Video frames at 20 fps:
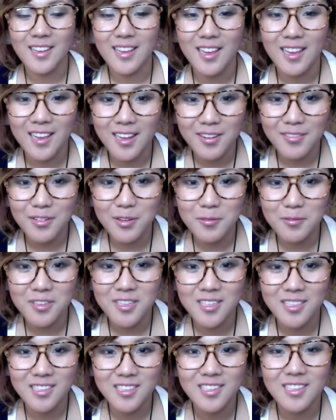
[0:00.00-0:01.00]
Hey
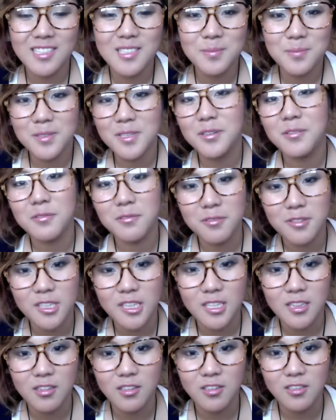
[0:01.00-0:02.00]
everyone, it's been a
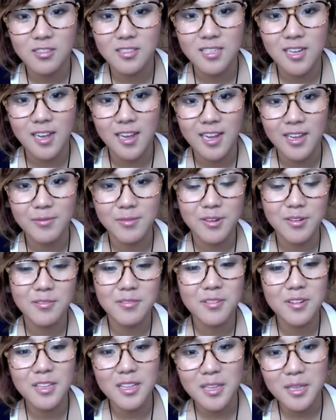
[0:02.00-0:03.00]
really long time and I
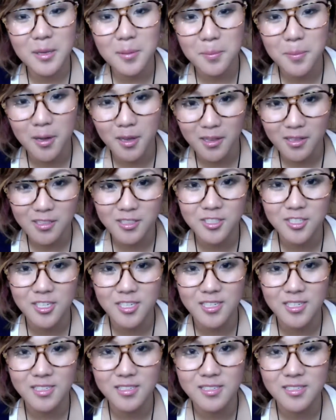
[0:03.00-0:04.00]
really
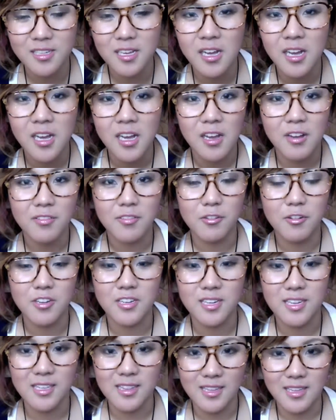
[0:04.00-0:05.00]
apologize for
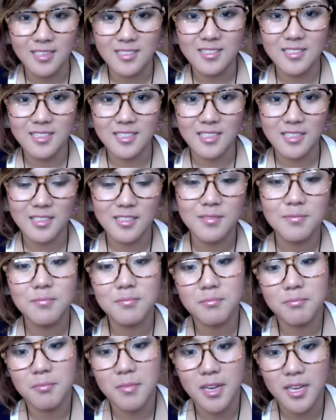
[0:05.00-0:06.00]
neglecting
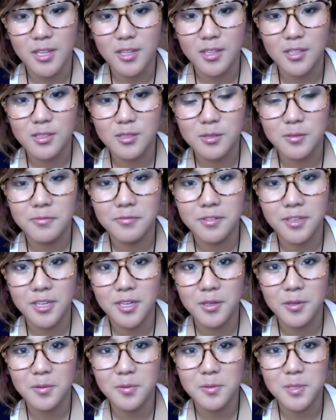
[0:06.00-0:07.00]
my YouTube
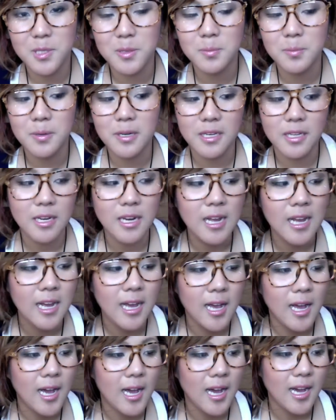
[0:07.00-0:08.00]
videos, but
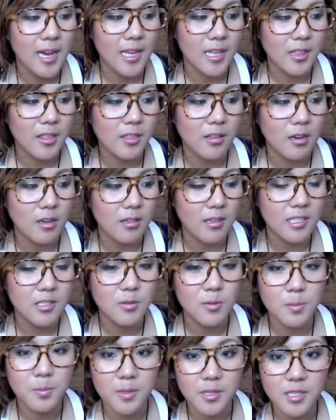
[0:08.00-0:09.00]
I thought this
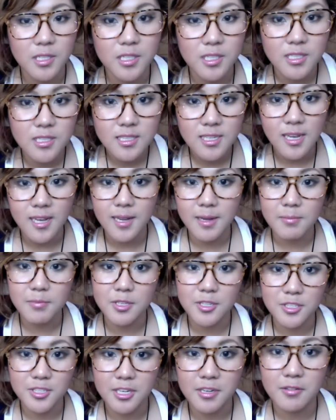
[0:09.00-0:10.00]
would be a good time to
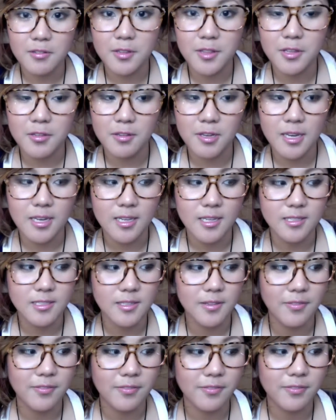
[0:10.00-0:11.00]
share with you guys a
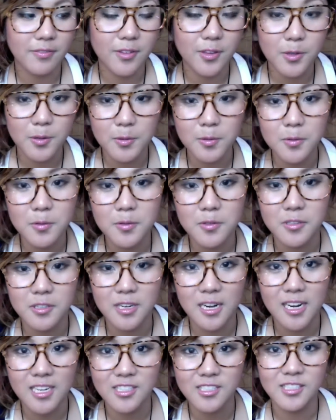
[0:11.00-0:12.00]
few, or
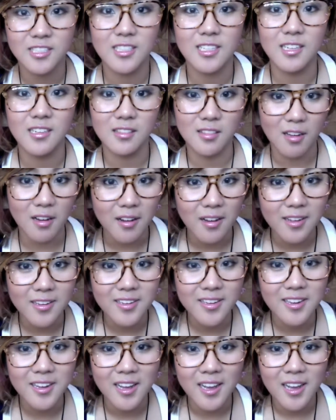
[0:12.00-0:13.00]
actually a lot,
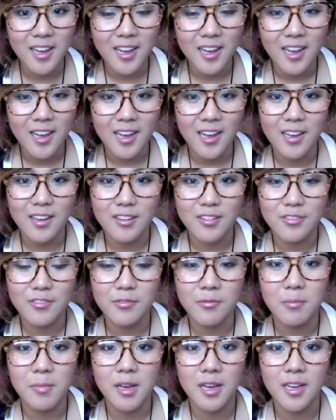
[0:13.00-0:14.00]
of
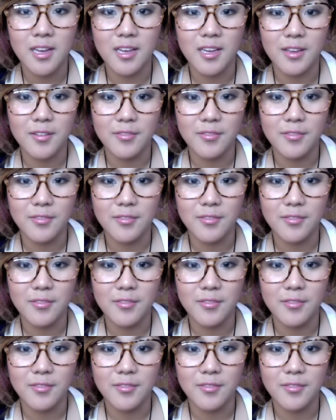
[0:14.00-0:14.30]
my